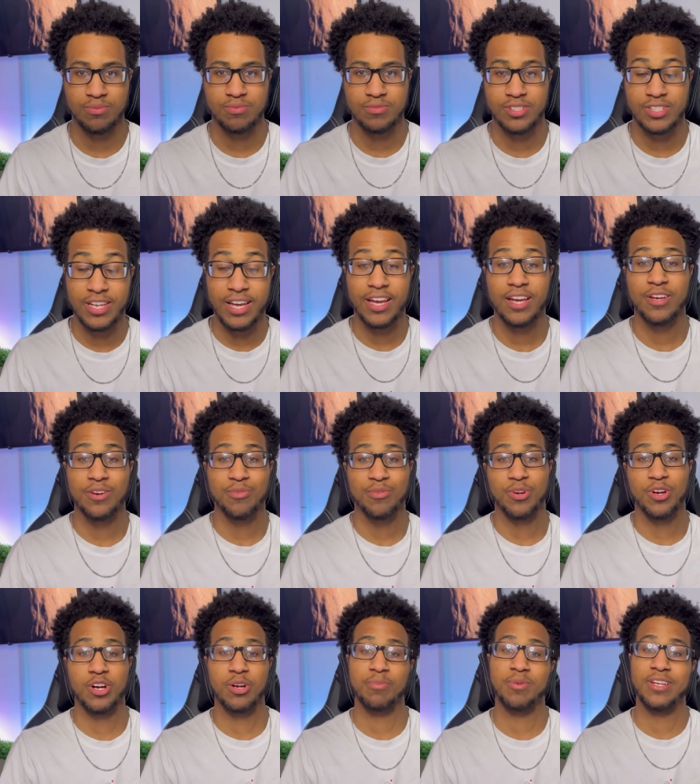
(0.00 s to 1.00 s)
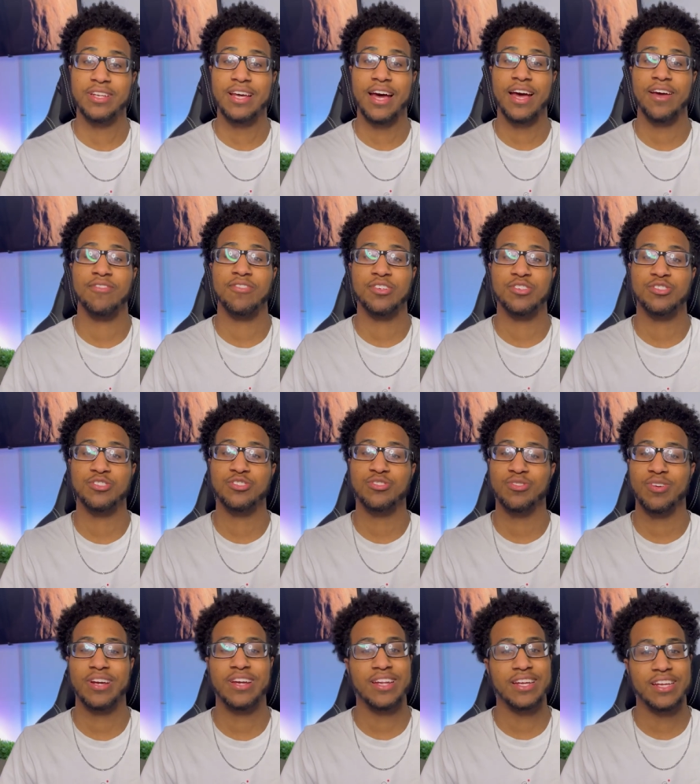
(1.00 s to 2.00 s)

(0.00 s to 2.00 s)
Today, we're gonna to be diving straight